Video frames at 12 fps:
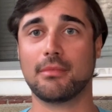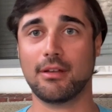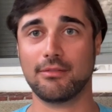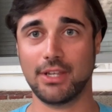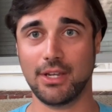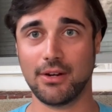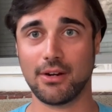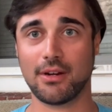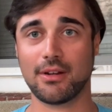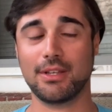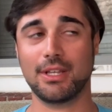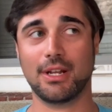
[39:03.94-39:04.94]
of year.
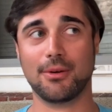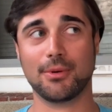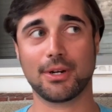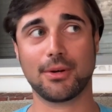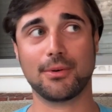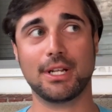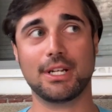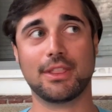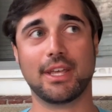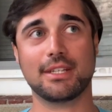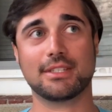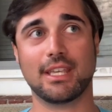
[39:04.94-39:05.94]
You know, we're going into
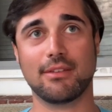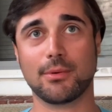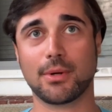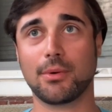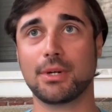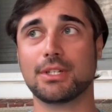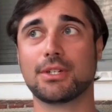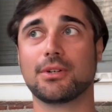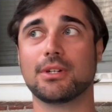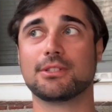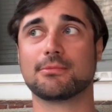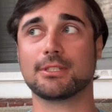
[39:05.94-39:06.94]
Thanksgiving, we're going into
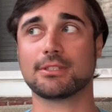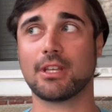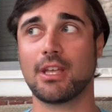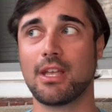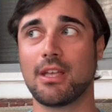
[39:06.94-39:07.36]
Christmas.